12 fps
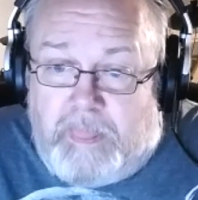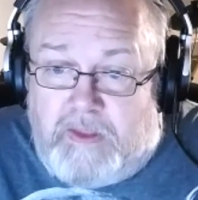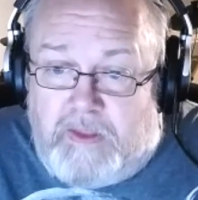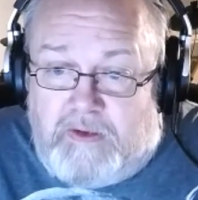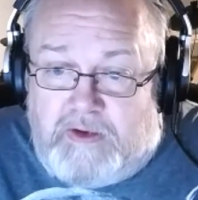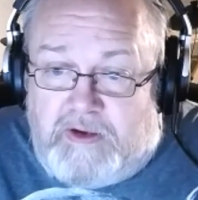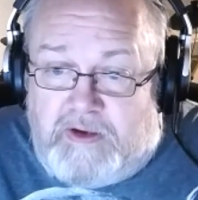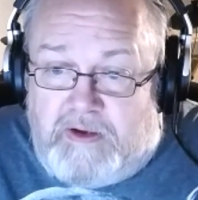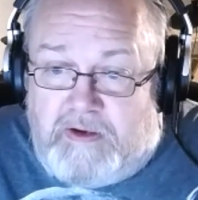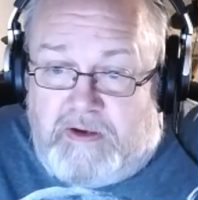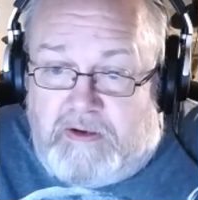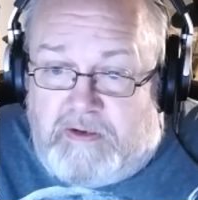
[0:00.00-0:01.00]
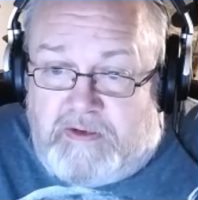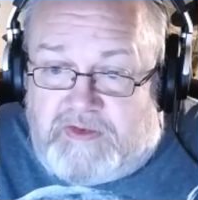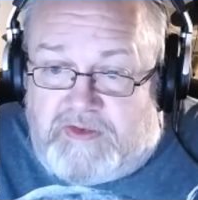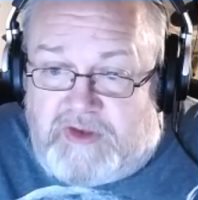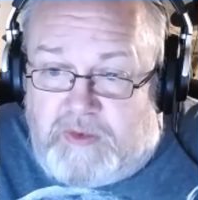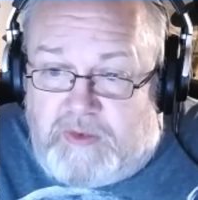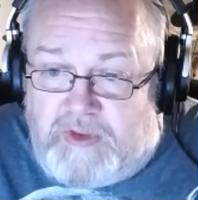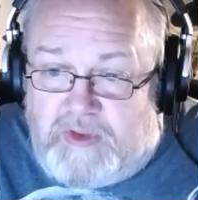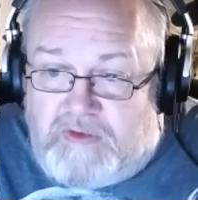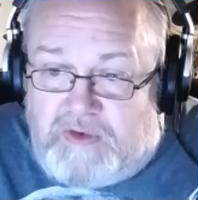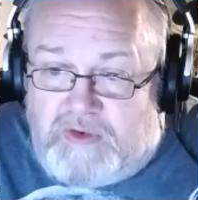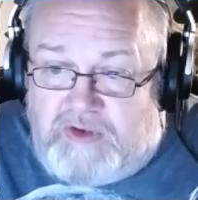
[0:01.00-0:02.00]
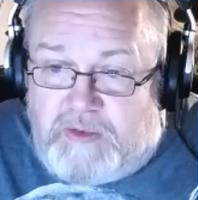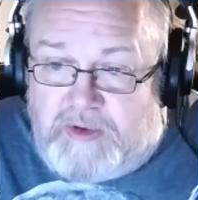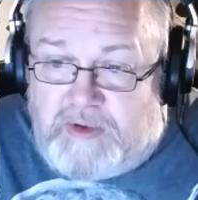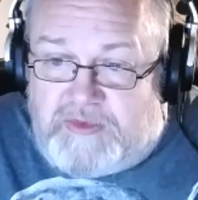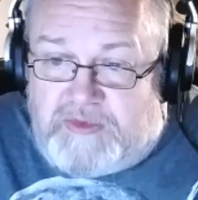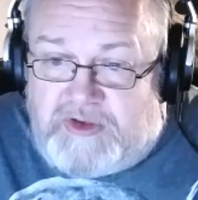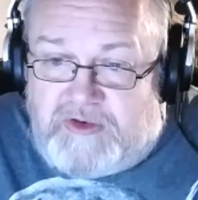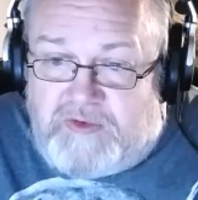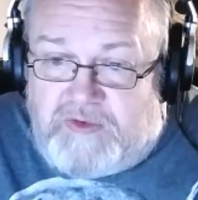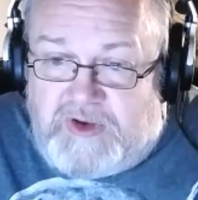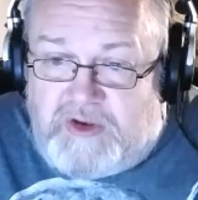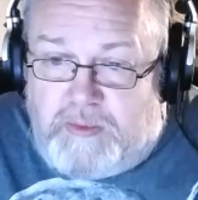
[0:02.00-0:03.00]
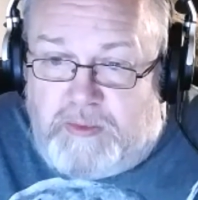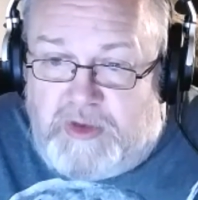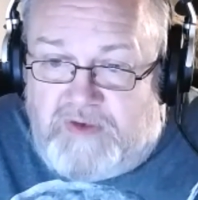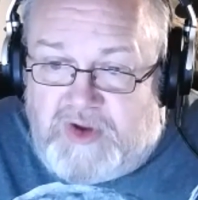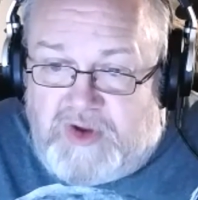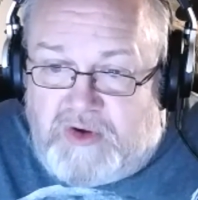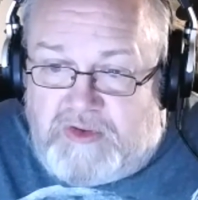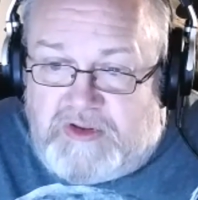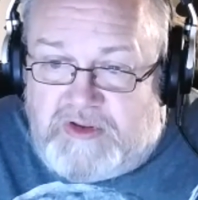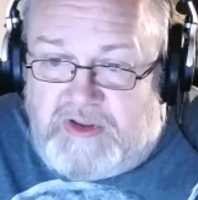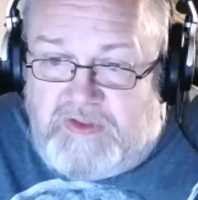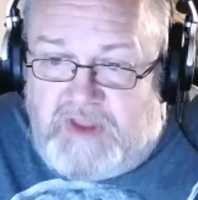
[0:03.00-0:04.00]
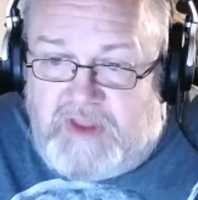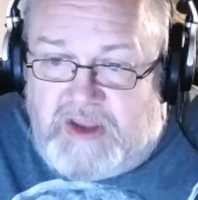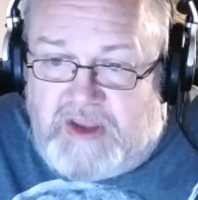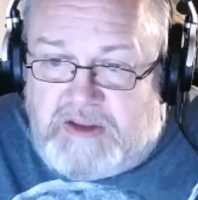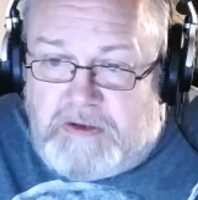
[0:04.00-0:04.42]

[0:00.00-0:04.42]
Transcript: Let's see, HDRI maps tend to render blurrier than the 9.